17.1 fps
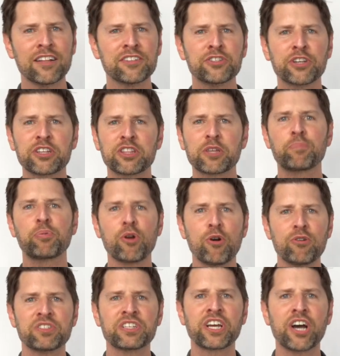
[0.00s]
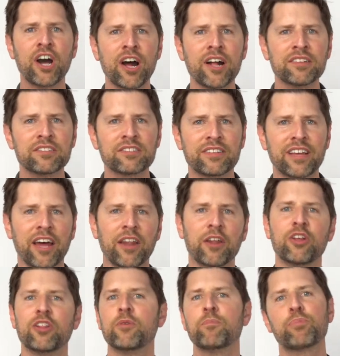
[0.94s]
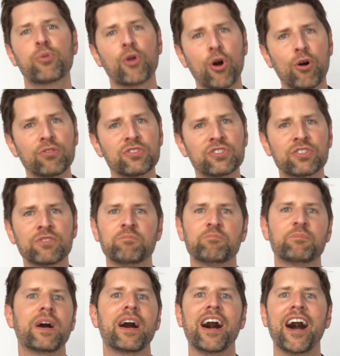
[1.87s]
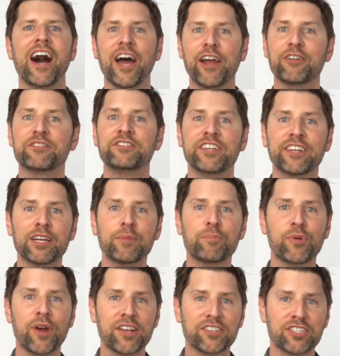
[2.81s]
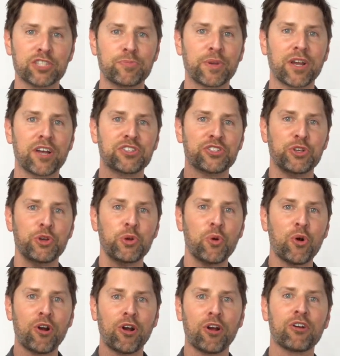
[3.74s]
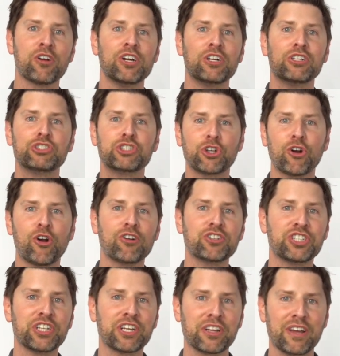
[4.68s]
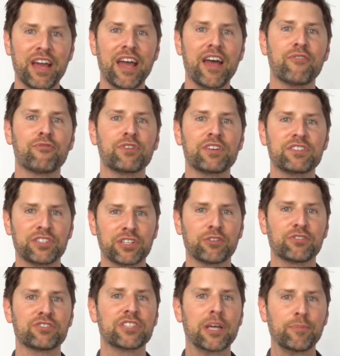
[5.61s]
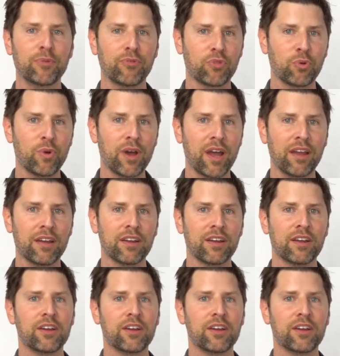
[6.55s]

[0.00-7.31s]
let's look at the pros and cons to that. Pros, higher ticket prices because you are charging every single step of the way.